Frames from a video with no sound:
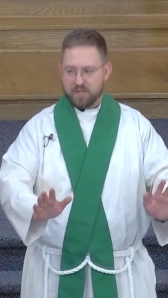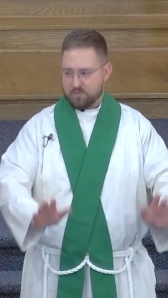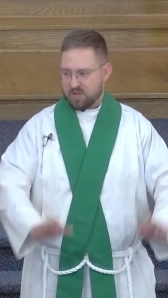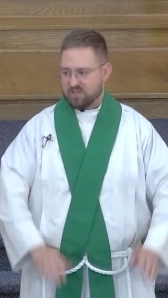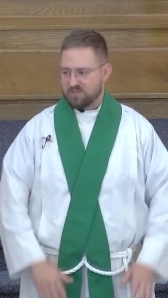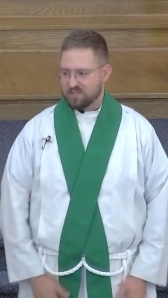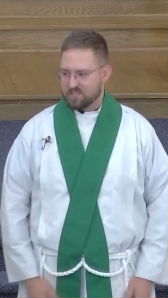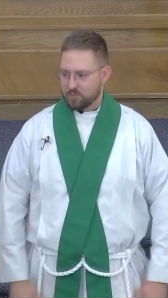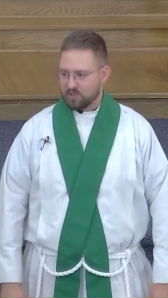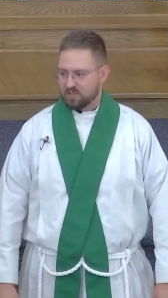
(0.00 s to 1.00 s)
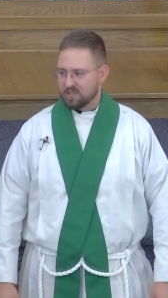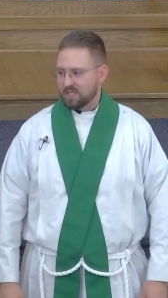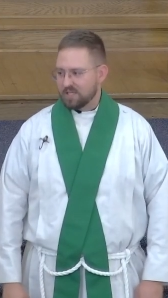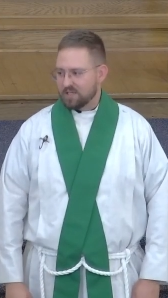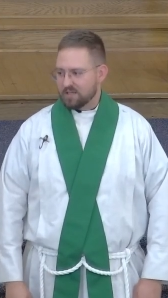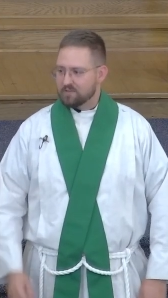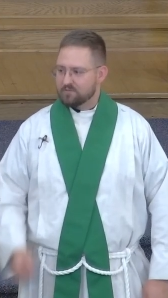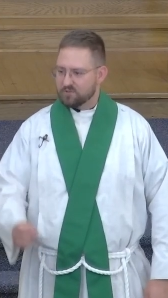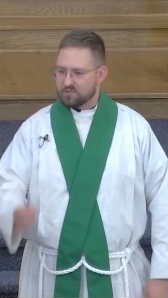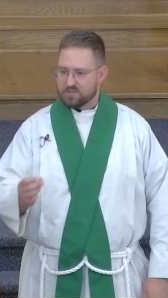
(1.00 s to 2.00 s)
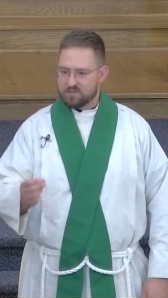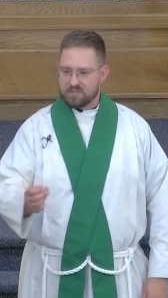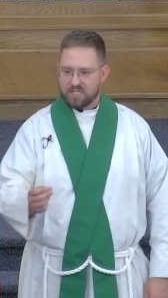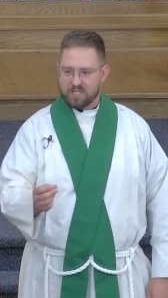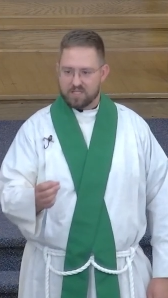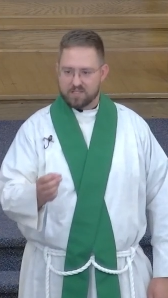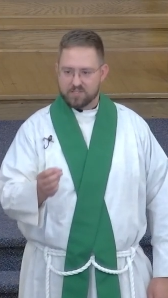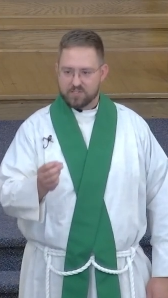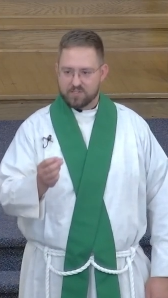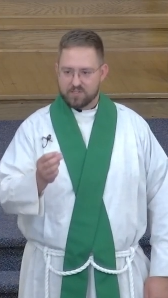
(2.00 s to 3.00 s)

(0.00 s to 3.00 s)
now on this way. And for two days,